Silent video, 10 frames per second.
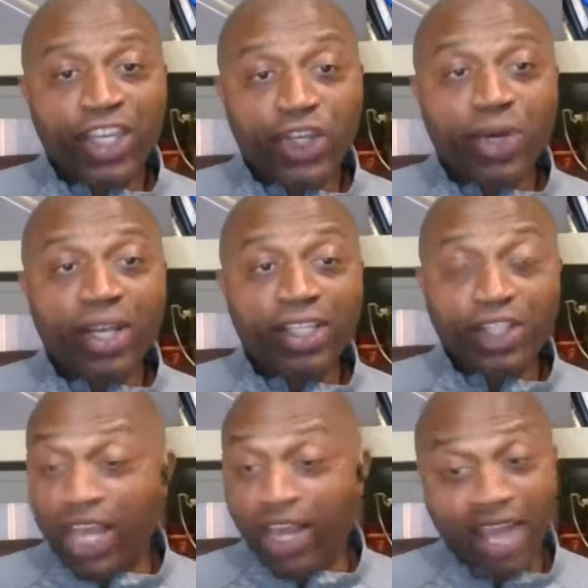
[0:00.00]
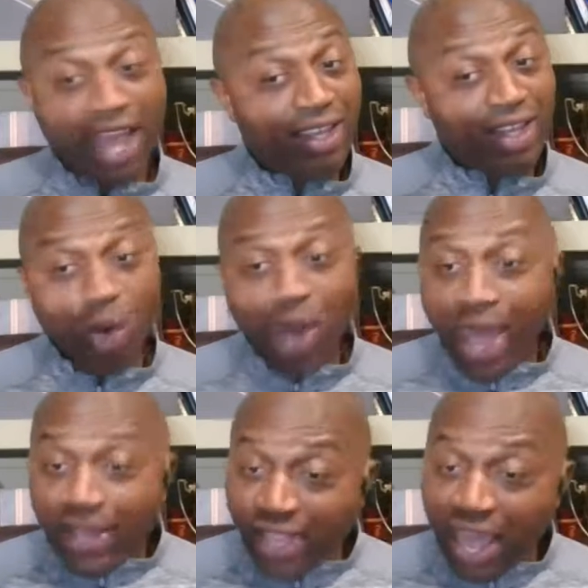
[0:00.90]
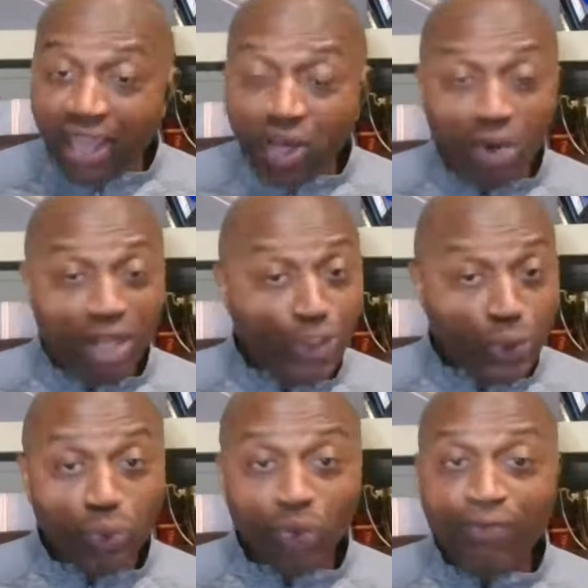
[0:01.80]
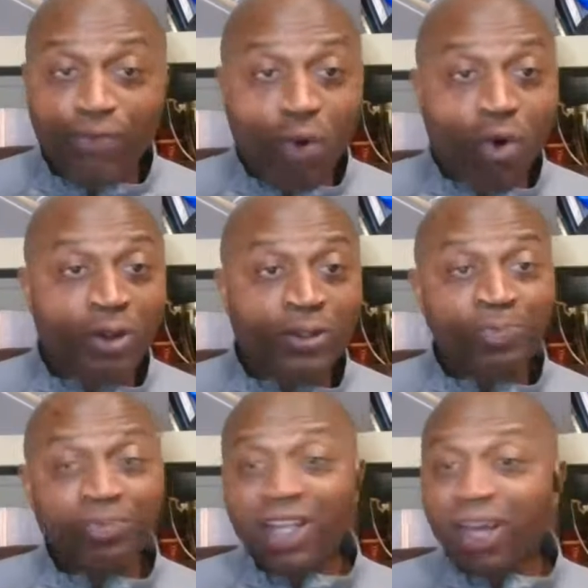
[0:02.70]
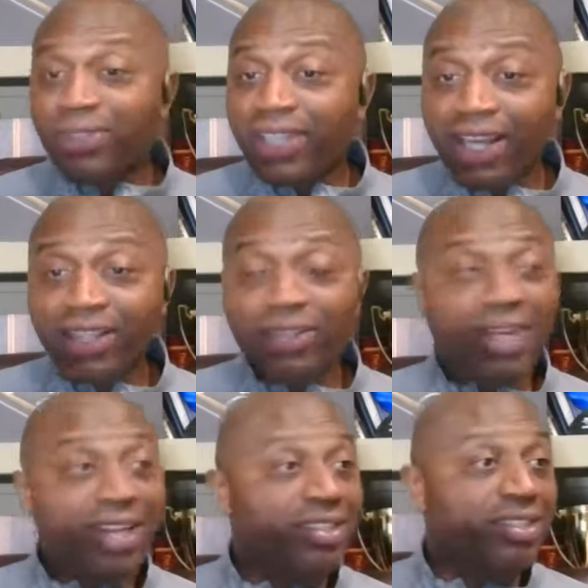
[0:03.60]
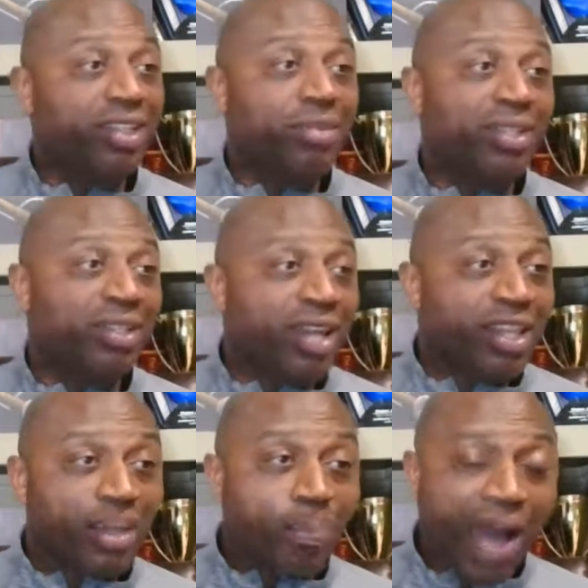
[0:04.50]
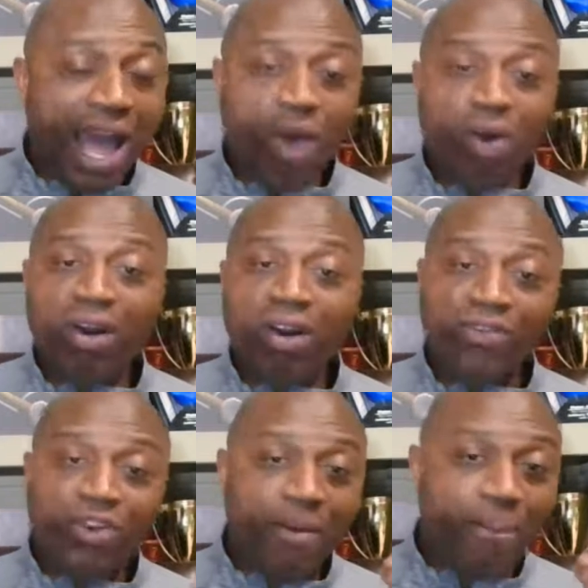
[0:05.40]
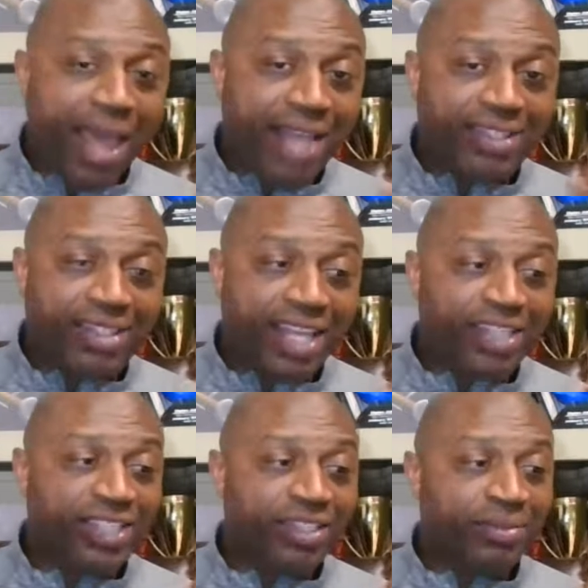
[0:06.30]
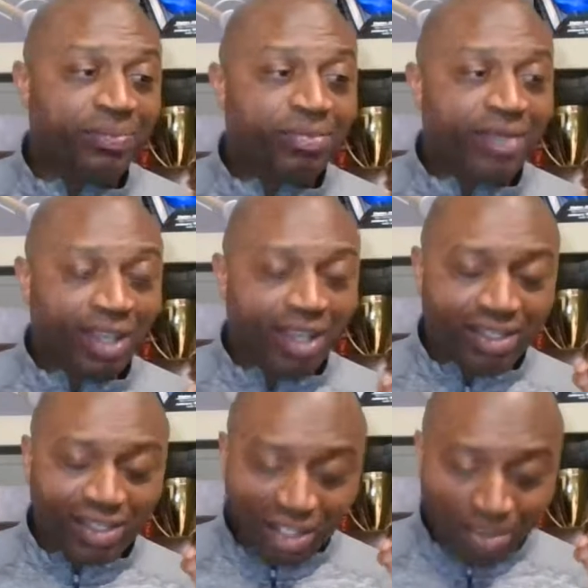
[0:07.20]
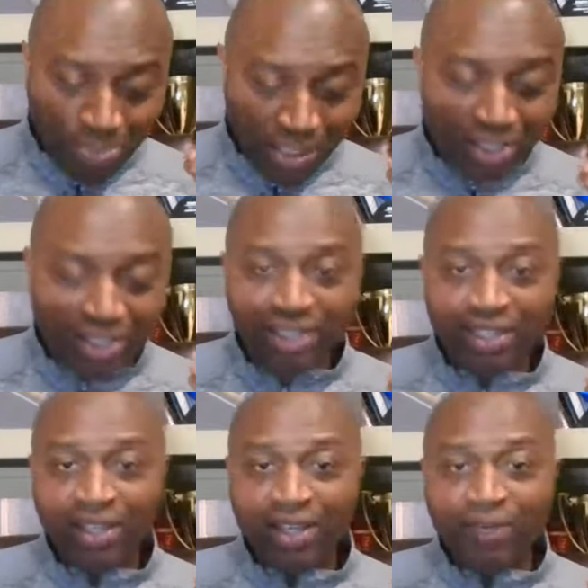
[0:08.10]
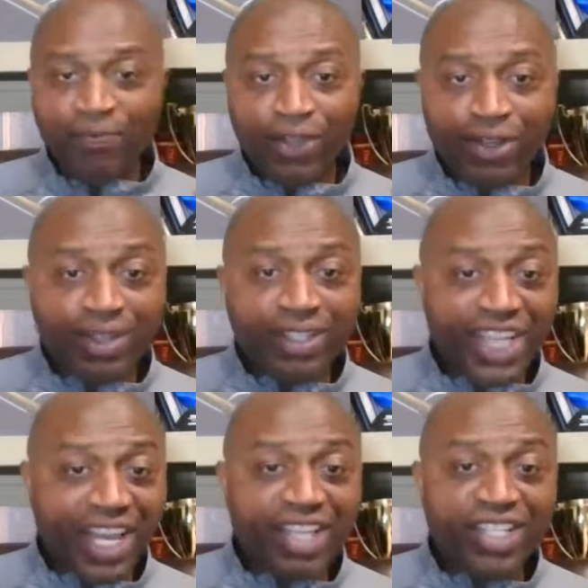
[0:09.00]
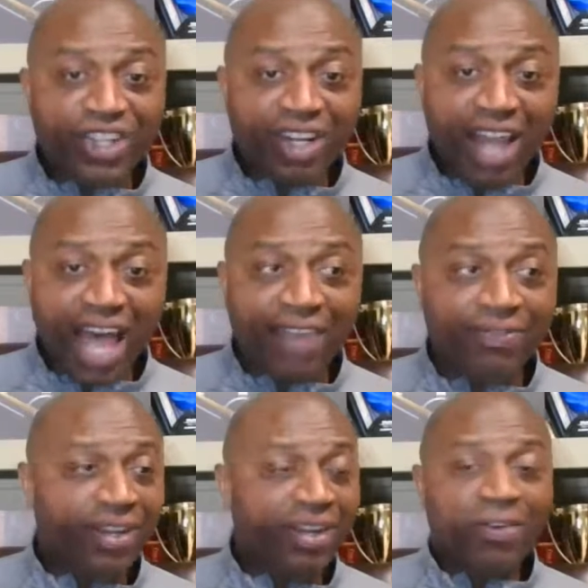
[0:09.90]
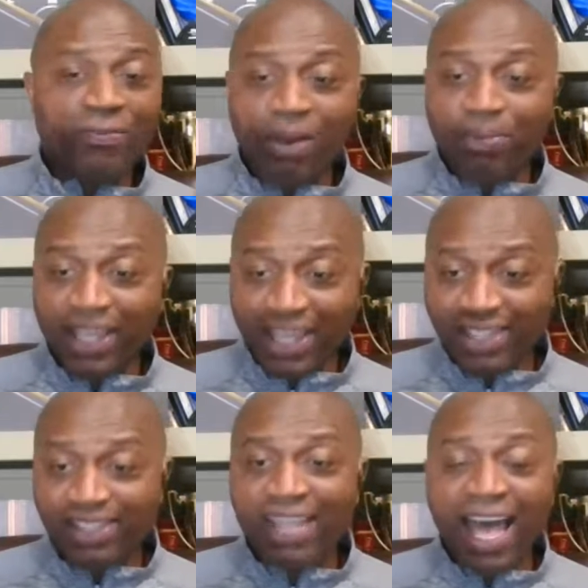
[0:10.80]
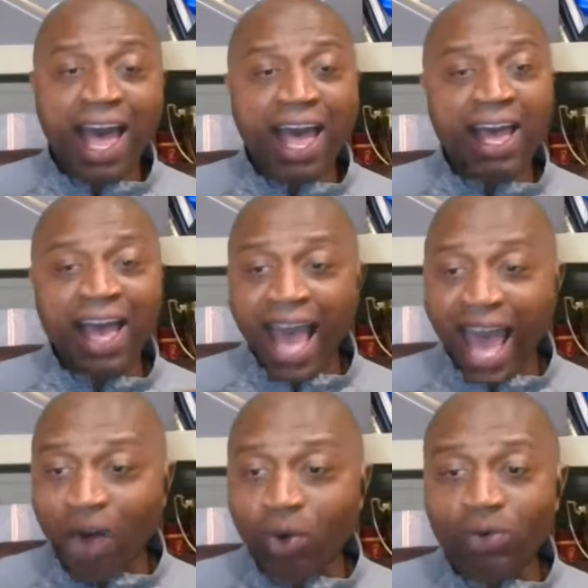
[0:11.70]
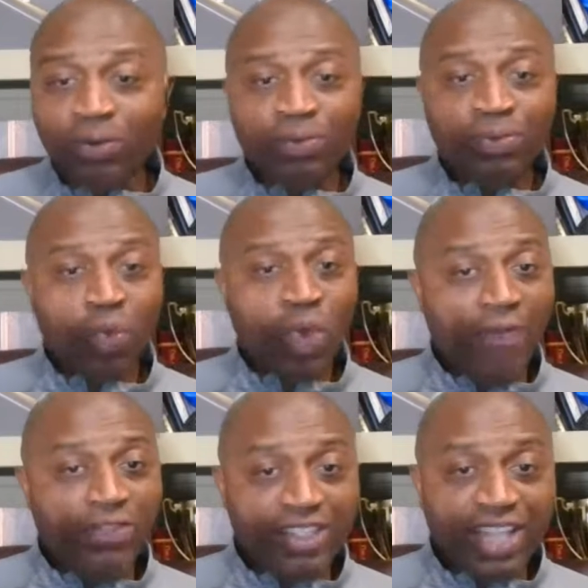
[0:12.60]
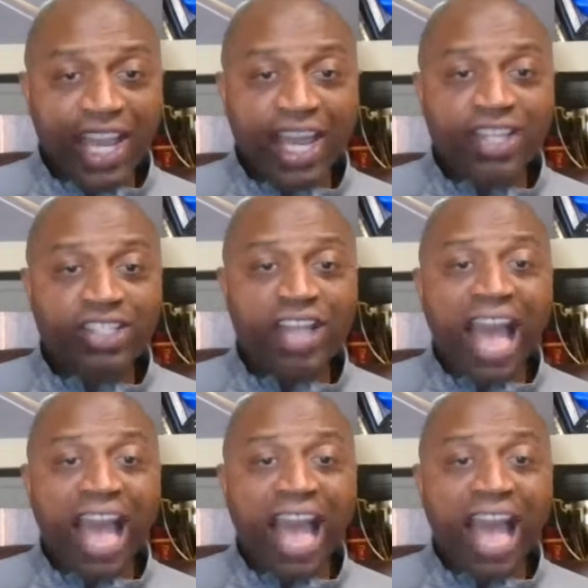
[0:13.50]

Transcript: that go hashtag it 1, 2, 3, 4. I'm telling you, ladies and gentlemen, the power of your imagination is the ability for you to change your life from the inside out. We have to change